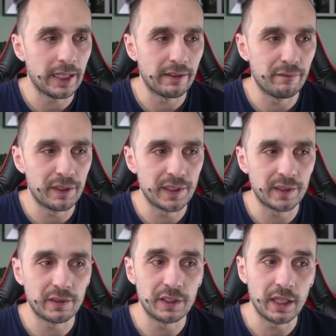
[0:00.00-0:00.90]
and
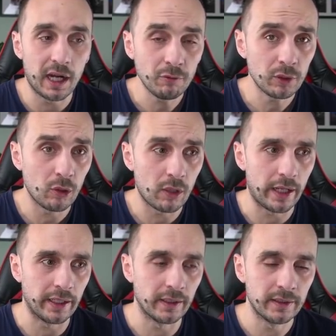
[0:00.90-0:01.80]
visit the Outlaw
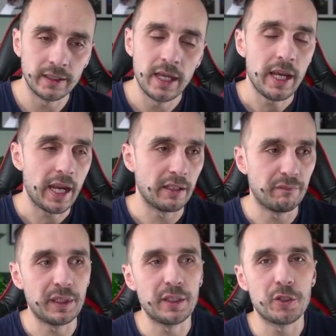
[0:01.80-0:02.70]
Island and
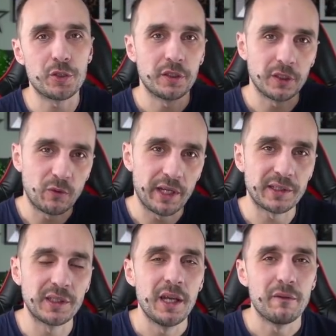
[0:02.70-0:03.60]
finish the
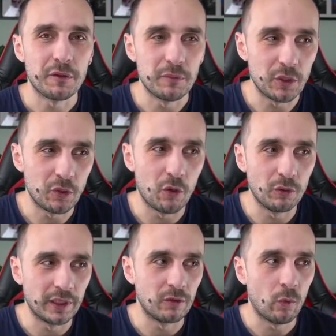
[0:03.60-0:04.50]
quest from
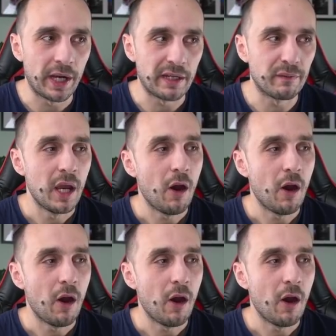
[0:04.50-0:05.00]
Golden Wave.